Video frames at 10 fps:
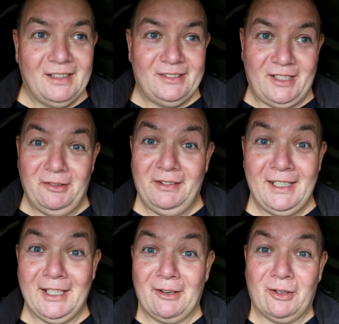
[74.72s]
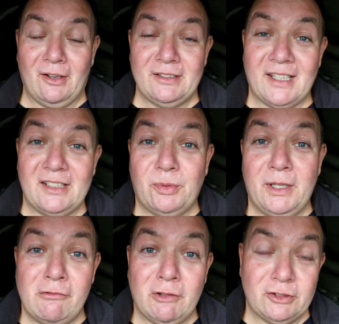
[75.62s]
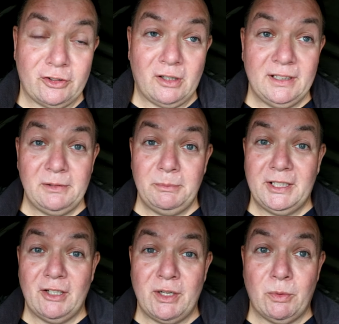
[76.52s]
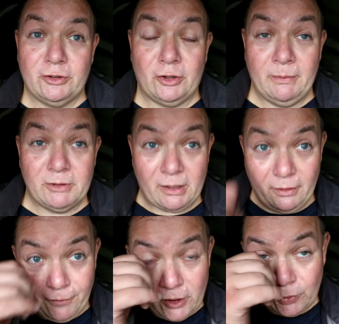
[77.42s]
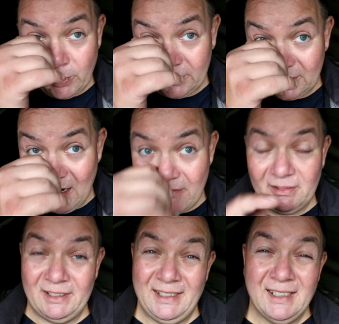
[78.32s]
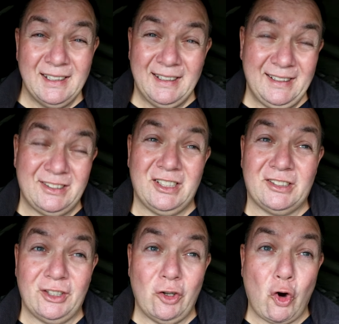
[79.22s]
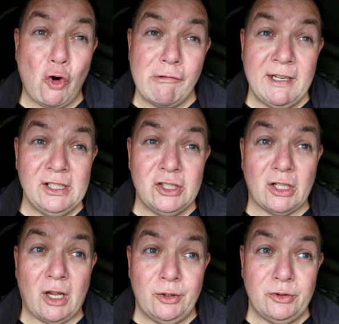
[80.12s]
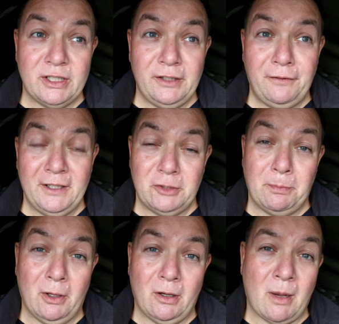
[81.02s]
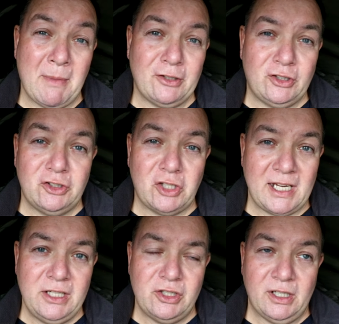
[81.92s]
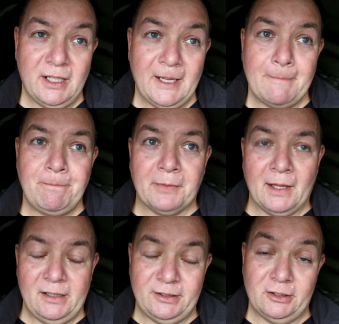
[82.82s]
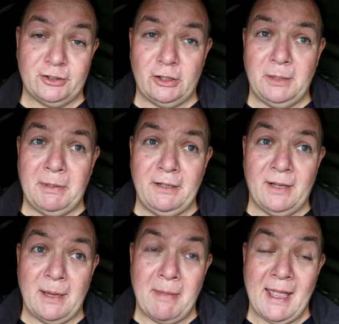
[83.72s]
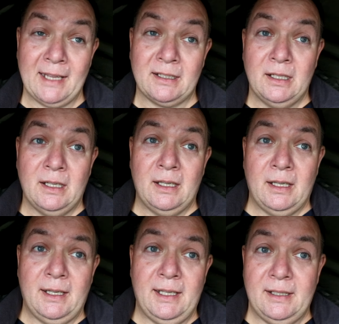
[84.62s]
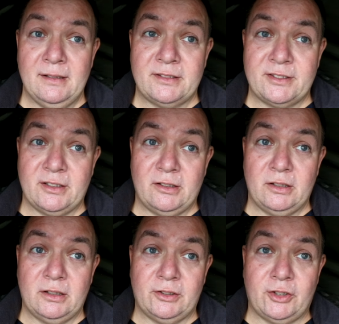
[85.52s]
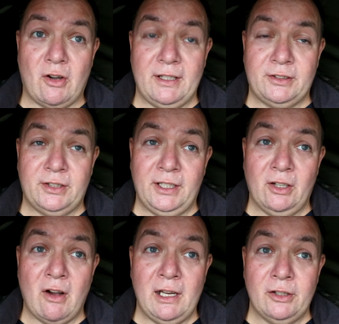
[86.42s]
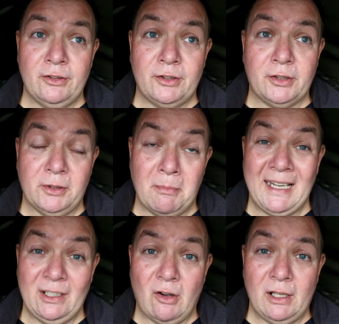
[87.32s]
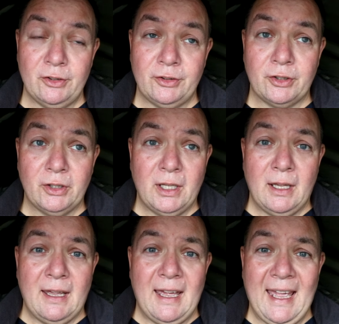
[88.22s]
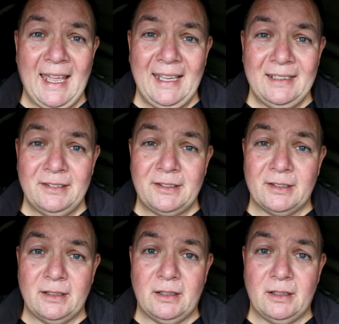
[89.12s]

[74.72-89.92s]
So there you go guys, that's where the rods are. Let me tell you what's on them. So the first one currently is just an orange OG fish, but I'm actually changing that. It's in a solid PVA bag, it's tight to the island, the main island, and